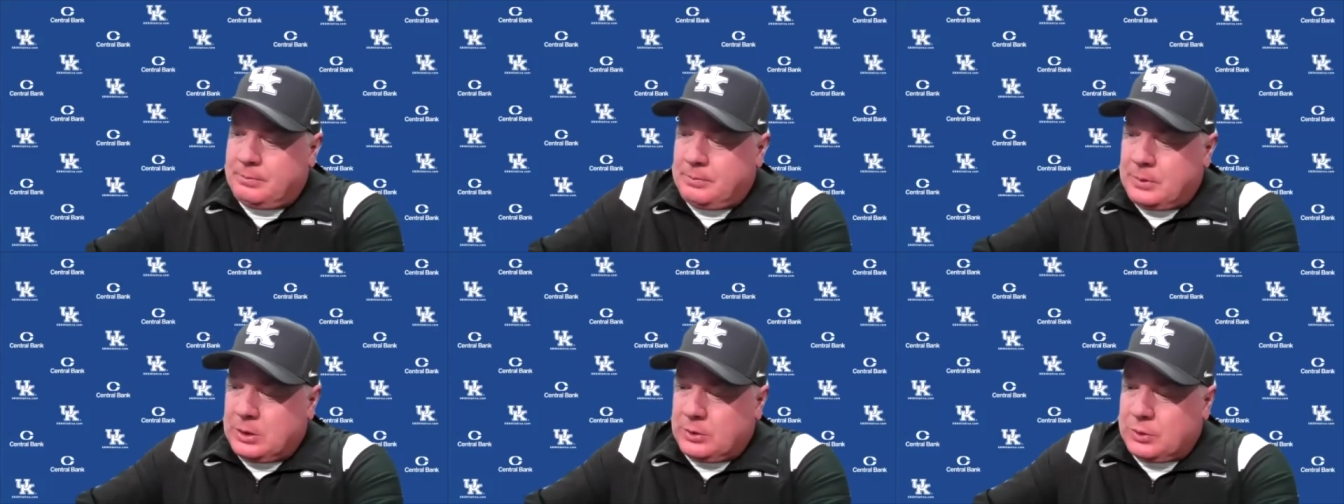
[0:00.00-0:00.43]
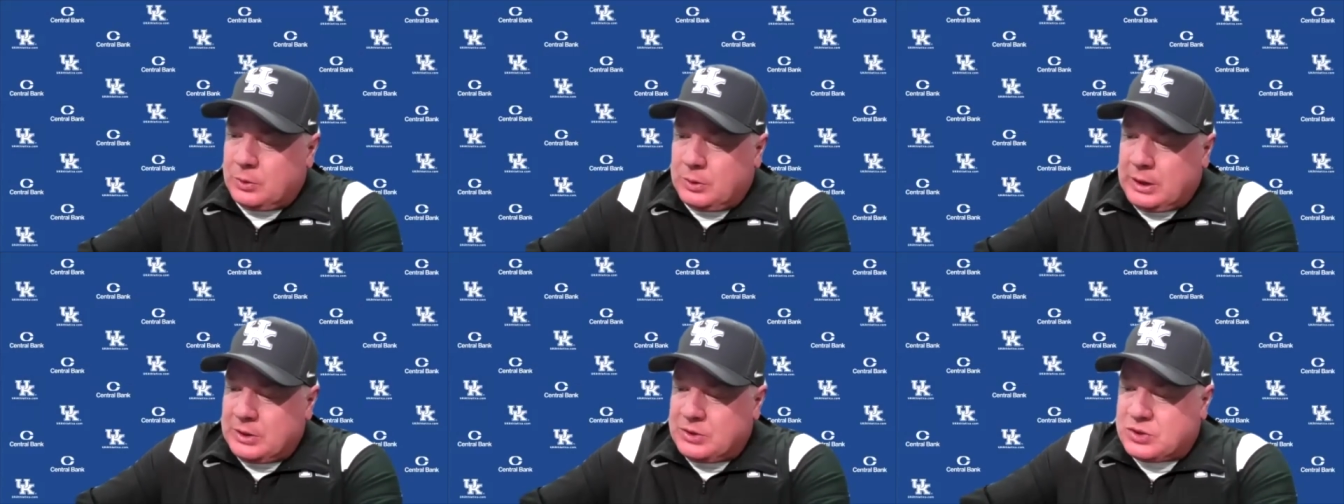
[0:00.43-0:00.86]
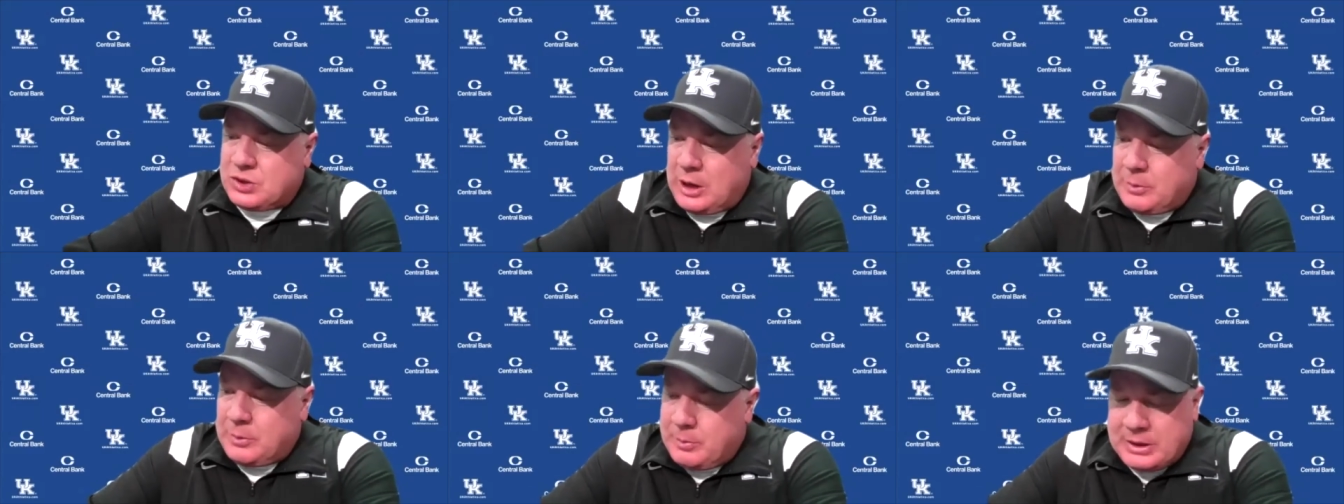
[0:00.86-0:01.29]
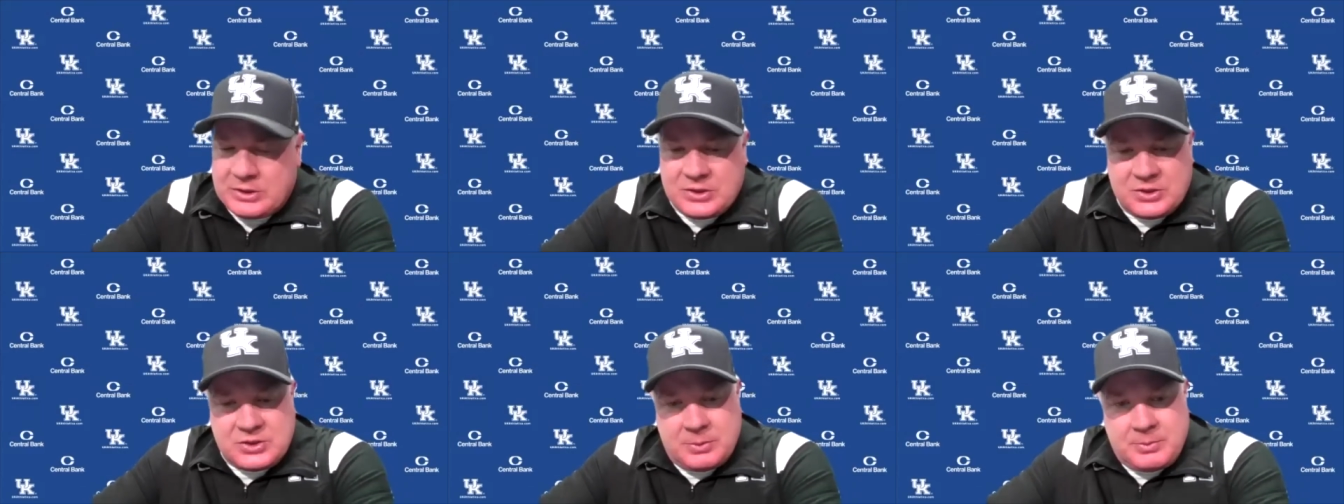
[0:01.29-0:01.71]
you know, do a nice job of
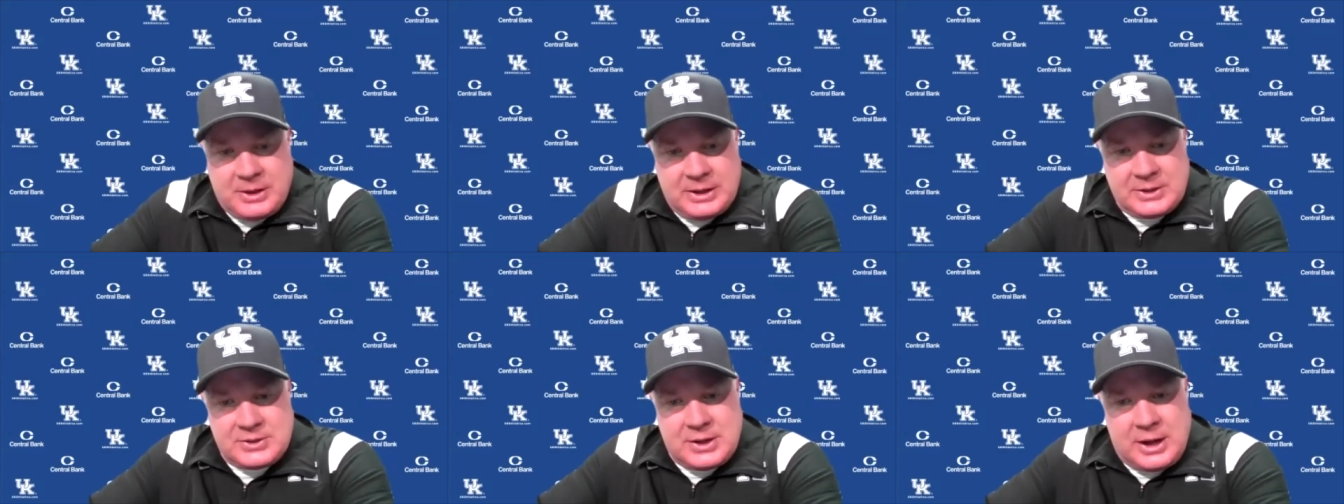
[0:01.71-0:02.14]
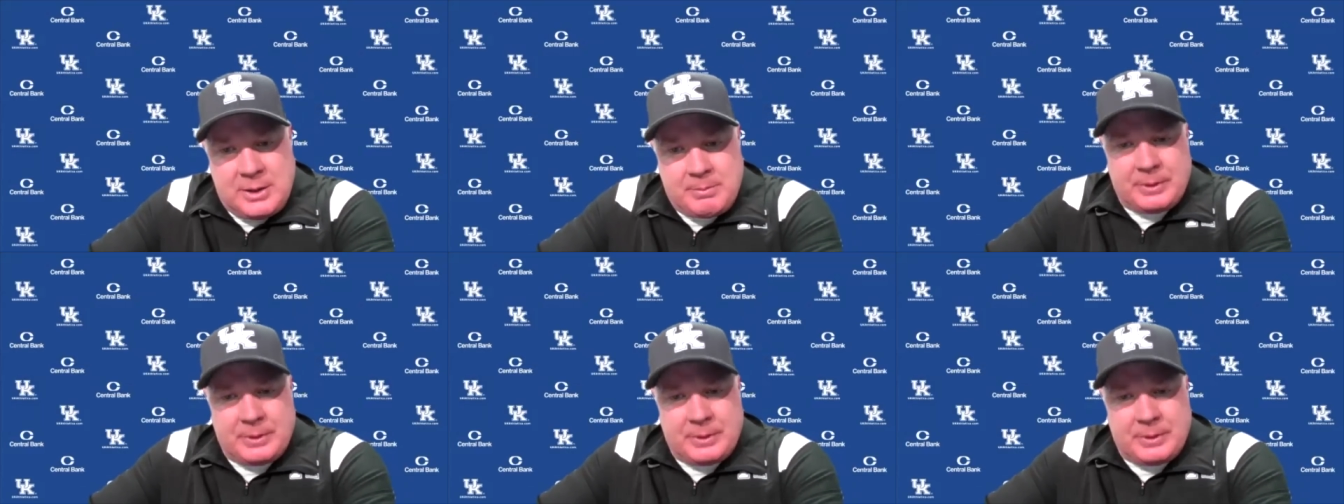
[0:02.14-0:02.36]
mixing some things up.